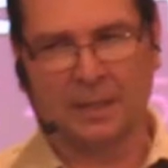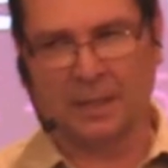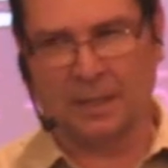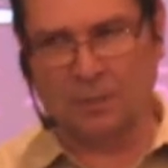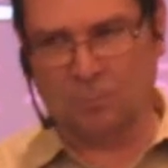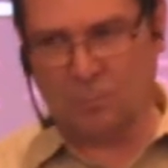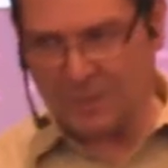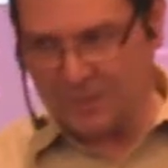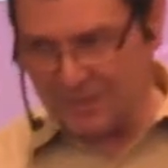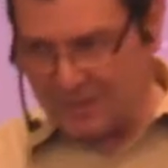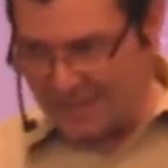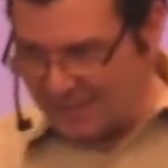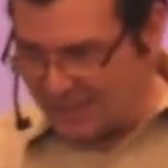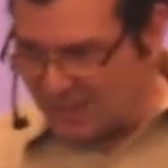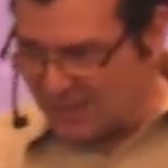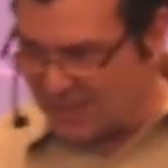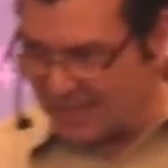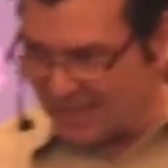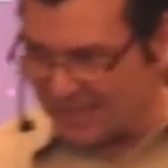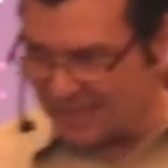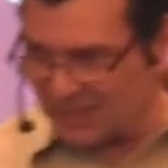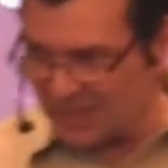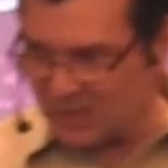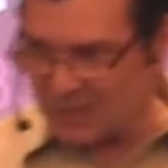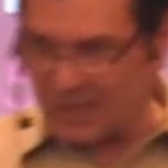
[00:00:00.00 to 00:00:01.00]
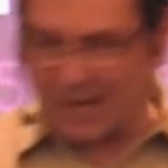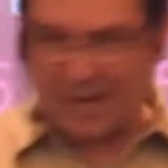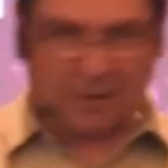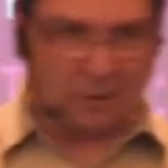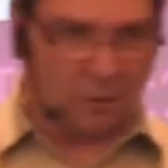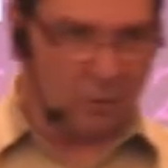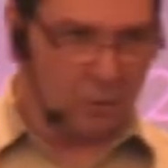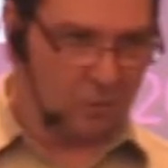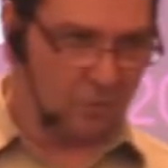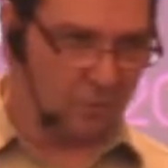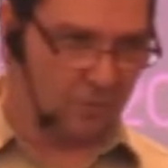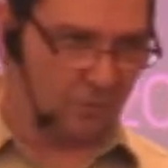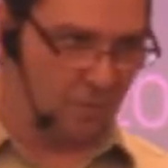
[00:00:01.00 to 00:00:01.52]
And when they set
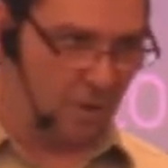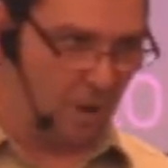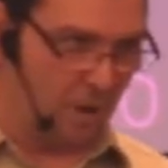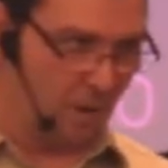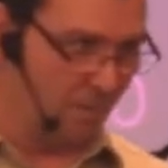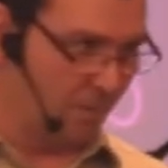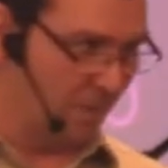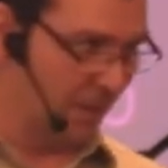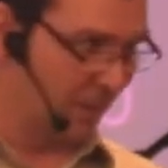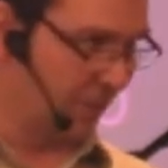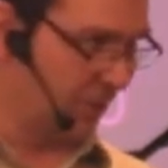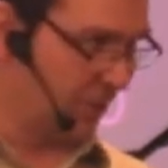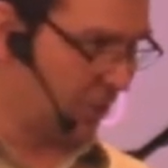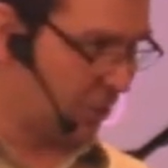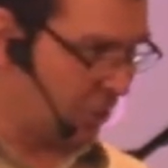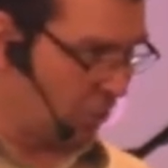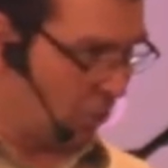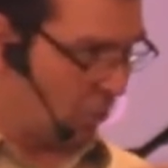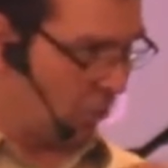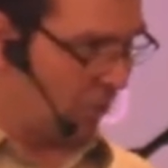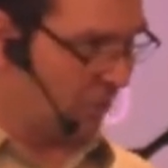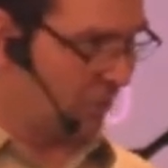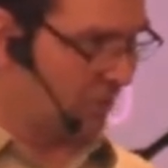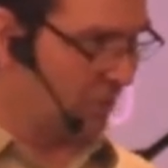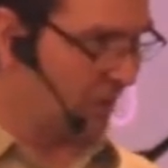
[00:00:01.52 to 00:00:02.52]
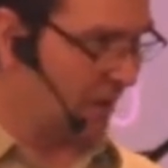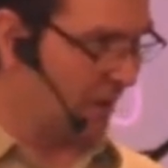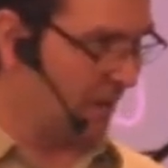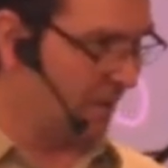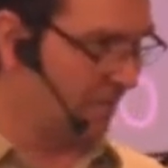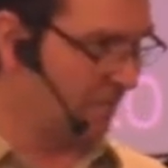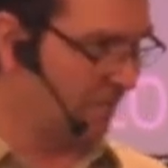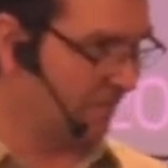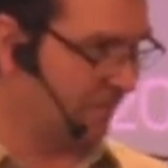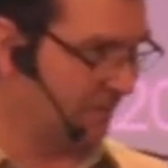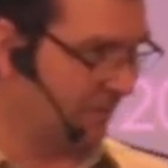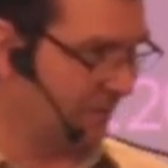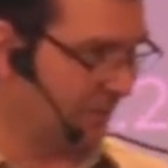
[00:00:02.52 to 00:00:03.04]
sail from the shores
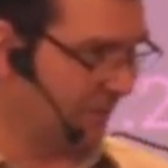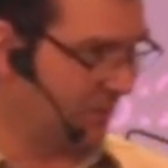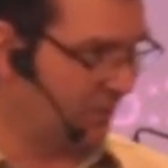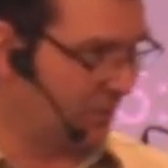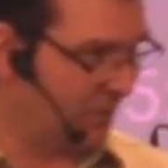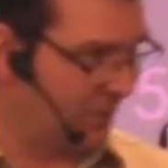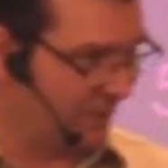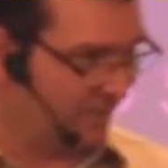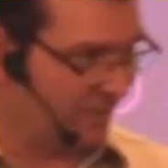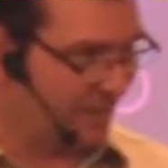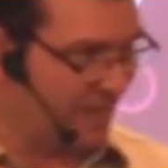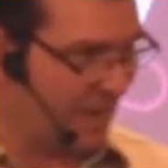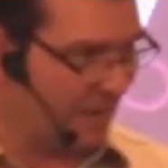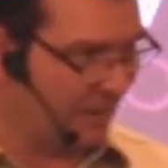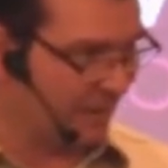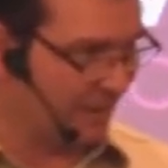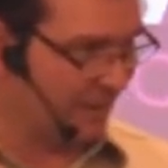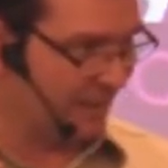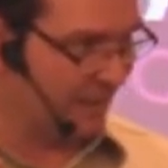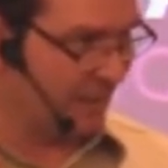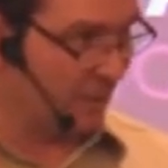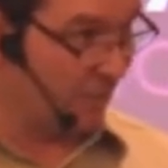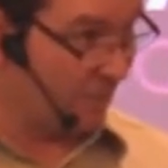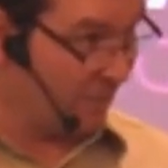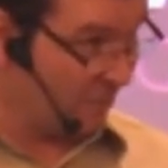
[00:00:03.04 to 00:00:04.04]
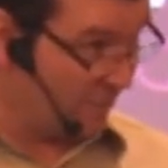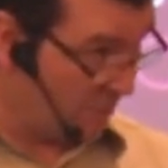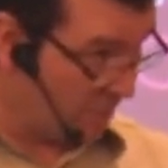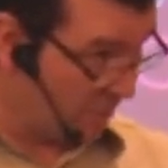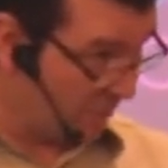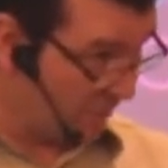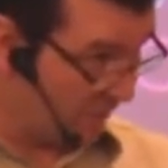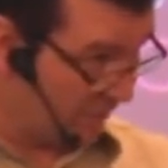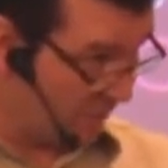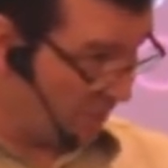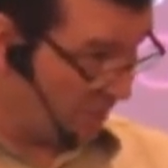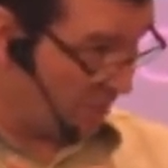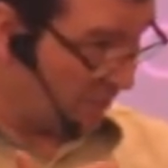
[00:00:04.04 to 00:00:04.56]
of the Sea of Galilee on,
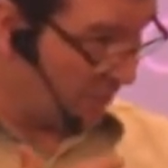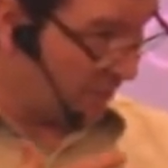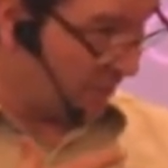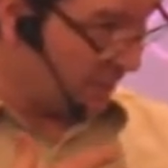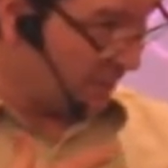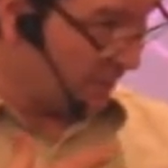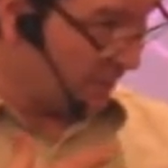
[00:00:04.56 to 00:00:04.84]
on, on